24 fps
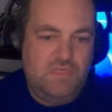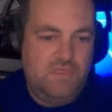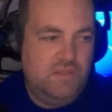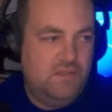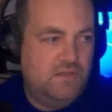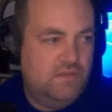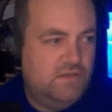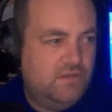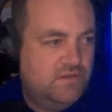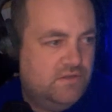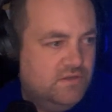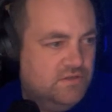
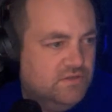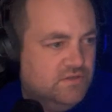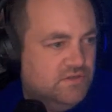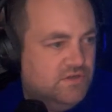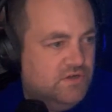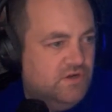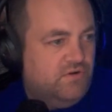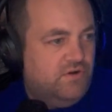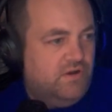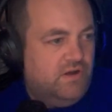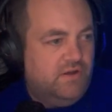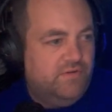to
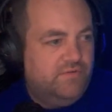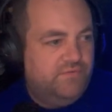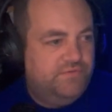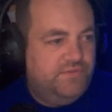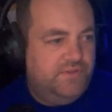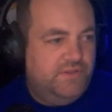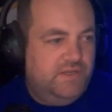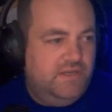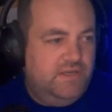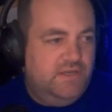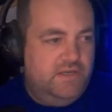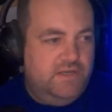show off
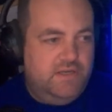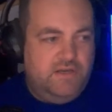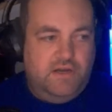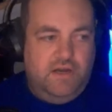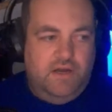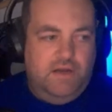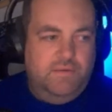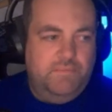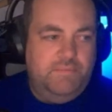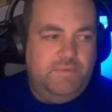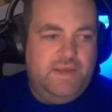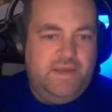the
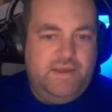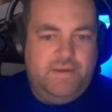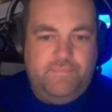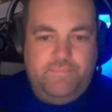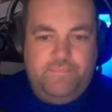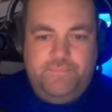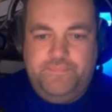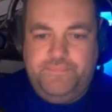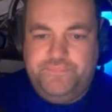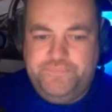combat.